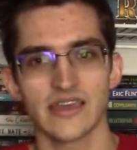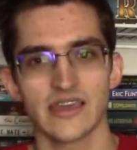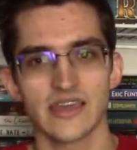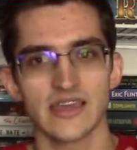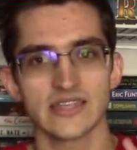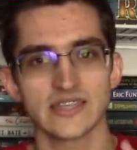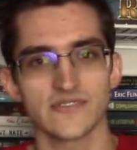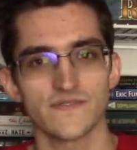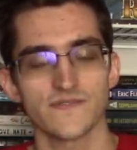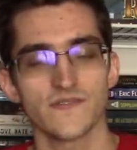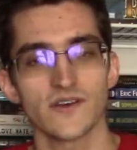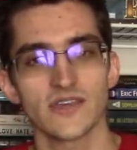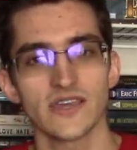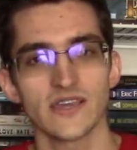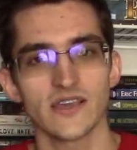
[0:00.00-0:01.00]
it's a
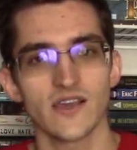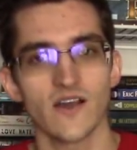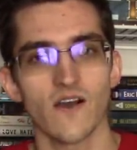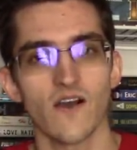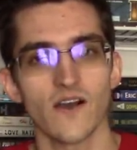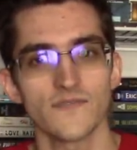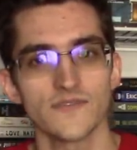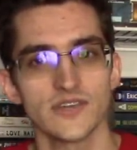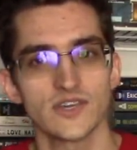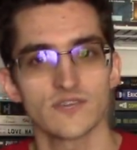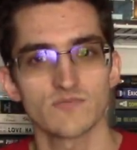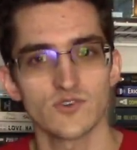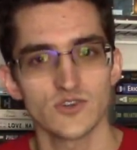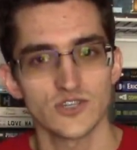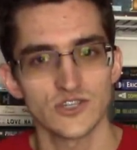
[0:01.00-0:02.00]
fucking coffee
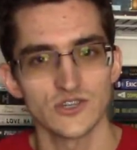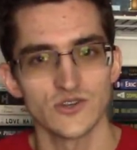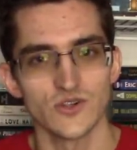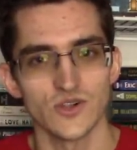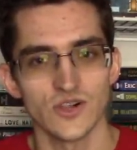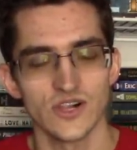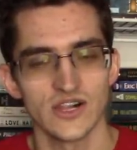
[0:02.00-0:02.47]
commercial.